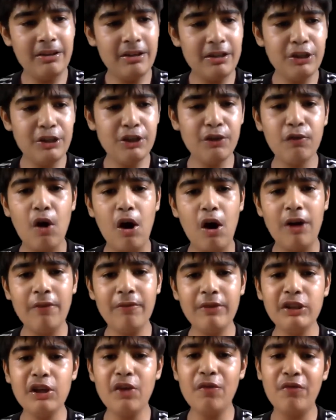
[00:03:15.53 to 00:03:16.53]
you've gone
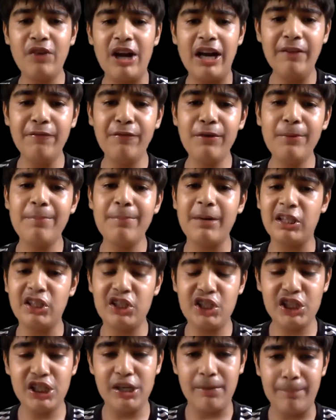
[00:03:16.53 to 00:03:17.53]
with your friend for
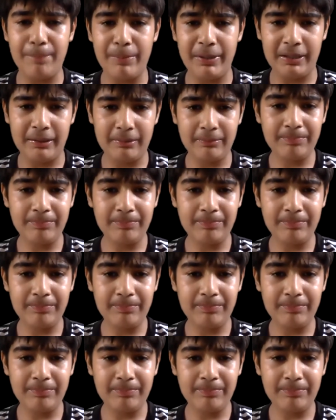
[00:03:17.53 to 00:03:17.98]
bungee jumping.